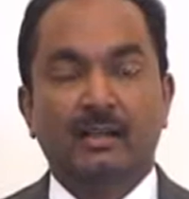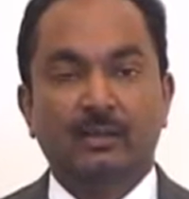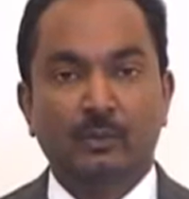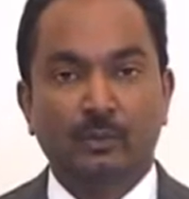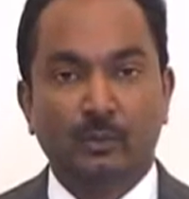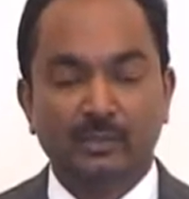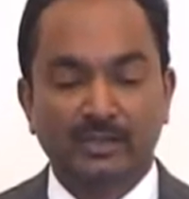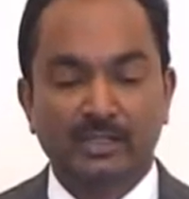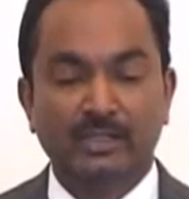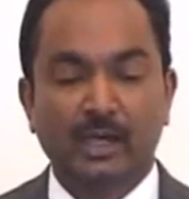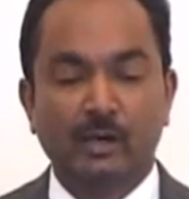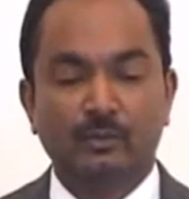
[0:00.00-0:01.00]
Note
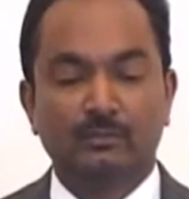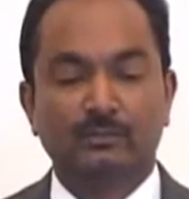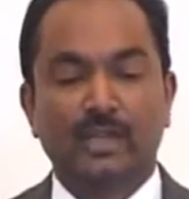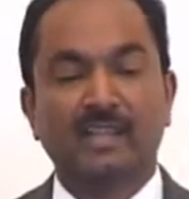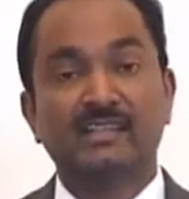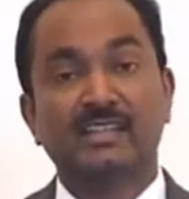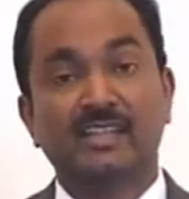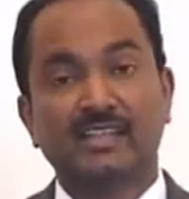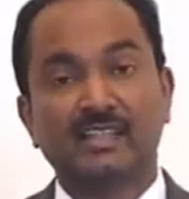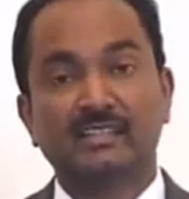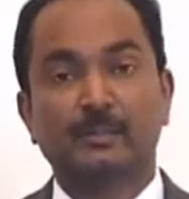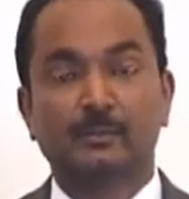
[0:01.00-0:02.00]
it down and
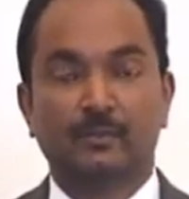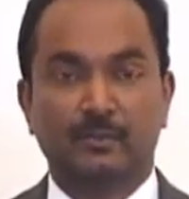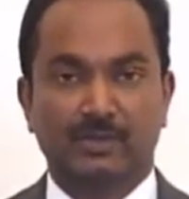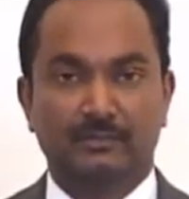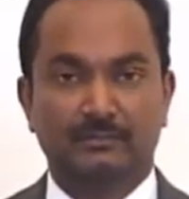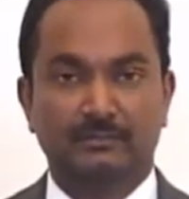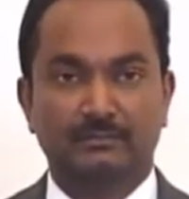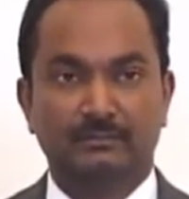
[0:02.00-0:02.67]
seek his approval.